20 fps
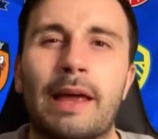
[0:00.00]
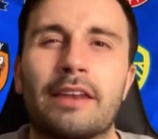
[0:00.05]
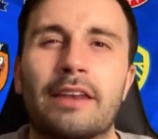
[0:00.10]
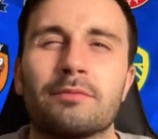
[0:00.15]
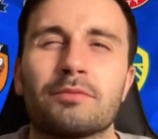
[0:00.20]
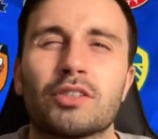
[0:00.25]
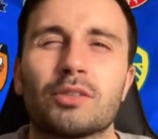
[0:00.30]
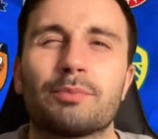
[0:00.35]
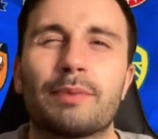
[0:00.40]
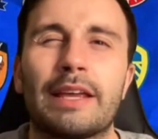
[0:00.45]

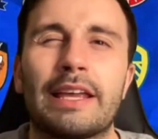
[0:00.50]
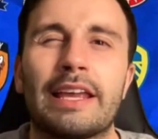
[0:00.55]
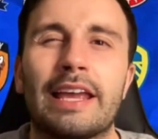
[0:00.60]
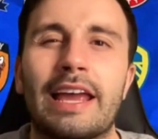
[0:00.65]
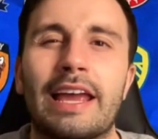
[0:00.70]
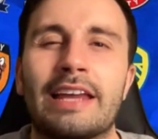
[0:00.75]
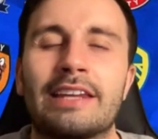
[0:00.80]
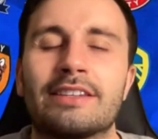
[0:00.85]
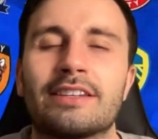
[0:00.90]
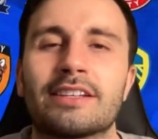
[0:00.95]
them to
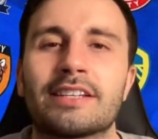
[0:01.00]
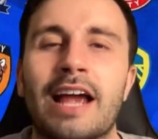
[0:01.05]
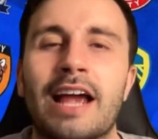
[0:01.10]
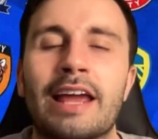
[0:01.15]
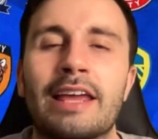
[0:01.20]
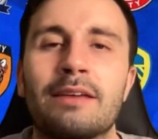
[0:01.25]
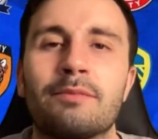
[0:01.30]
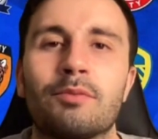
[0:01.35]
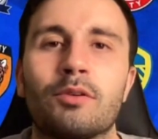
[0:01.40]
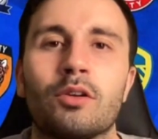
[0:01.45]
be in the
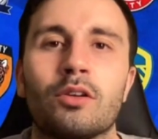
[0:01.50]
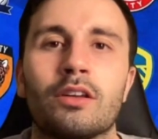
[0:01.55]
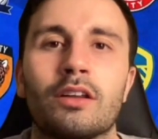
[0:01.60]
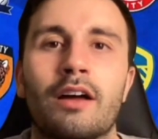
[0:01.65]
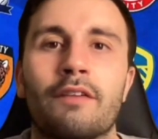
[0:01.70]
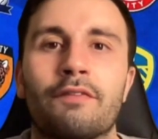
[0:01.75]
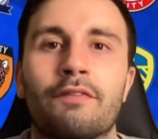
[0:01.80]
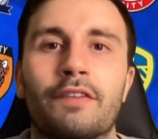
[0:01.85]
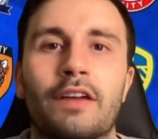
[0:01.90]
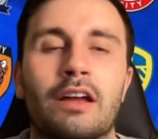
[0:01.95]
table.
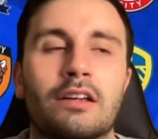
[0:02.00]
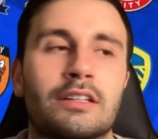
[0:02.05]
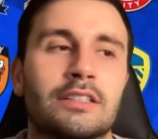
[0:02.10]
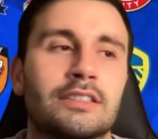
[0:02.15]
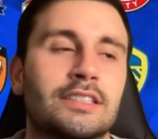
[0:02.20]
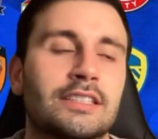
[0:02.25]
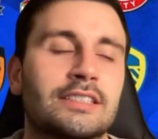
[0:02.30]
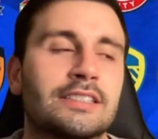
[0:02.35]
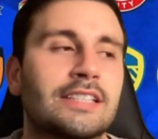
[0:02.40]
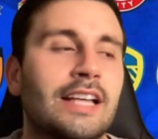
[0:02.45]

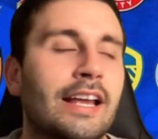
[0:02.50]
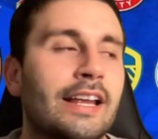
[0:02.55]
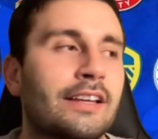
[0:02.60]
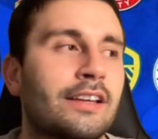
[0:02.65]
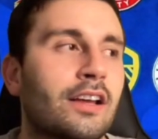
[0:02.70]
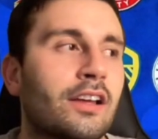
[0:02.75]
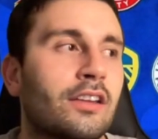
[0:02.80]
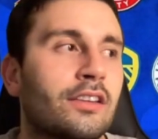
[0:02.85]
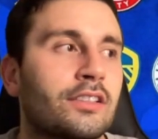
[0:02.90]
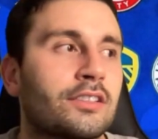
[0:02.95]
As I said
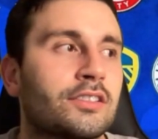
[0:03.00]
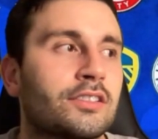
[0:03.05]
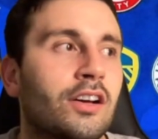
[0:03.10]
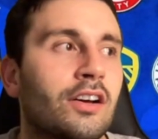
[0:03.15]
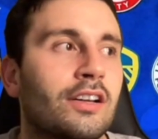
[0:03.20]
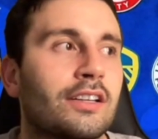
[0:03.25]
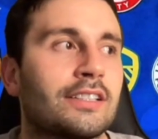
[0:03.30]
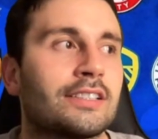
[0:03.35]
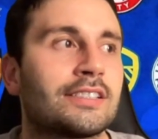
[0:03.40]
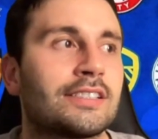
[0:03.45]
at the
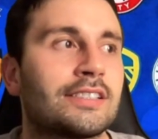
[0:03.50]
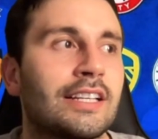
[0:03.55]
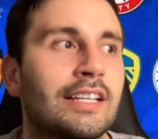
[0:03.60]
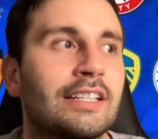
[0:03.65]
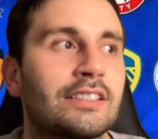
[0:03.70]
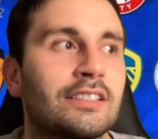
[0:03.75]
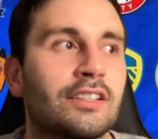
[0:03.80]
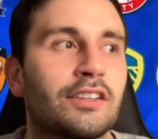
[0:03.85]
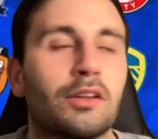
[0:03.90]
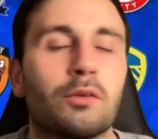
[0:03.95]
start of the
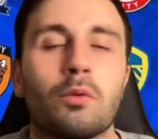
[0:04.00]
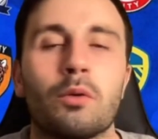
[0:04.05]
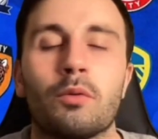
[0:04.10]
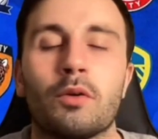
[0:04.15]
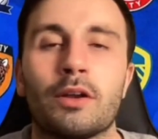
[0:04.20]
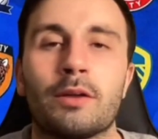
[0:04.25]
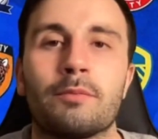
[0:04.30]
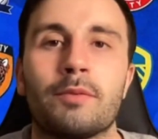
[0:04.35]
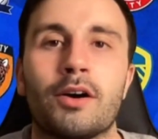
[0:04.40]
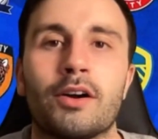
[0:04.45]
season, they were
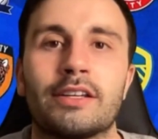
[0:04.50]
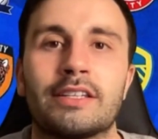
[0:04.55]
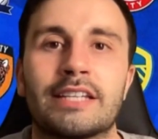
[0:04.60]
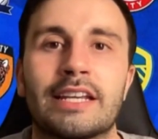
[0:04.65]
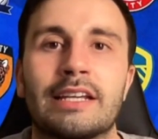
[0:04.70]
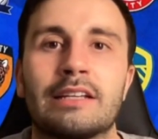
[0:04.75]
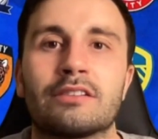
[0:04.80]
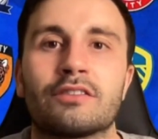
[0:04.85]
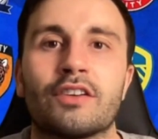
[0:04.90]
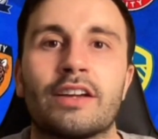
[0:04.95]
one of my
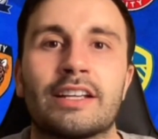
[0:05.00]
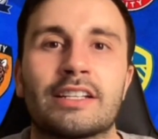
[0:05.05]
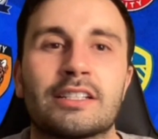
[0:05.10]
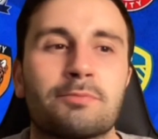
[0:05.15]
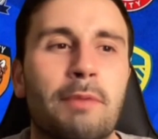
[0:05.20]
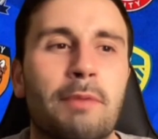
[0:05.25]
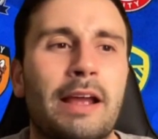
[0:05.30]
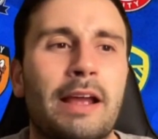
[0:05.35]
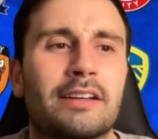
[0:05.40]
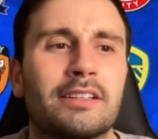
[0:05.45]
teams that I
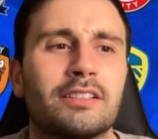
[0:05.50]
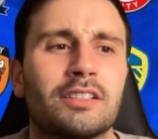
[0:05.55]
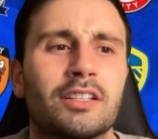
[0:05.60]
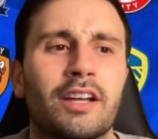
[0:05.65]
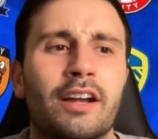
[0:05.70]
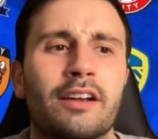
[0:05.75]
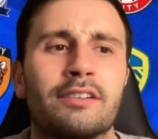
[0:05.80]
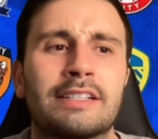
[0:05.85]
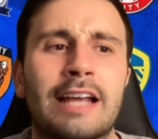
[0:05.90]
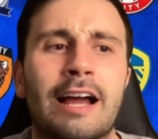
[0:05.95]
expected to
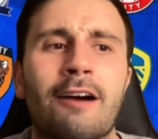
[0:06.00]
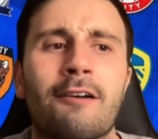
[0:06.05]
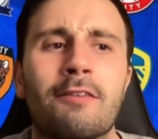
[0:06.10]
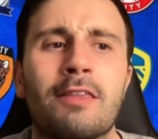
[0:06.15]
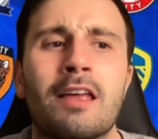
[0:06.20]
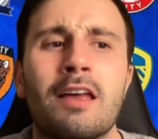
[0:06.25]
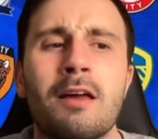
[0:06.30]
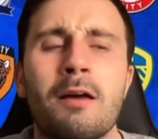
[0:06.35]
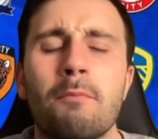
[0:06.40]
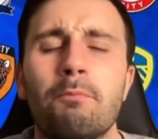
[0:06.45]
go down.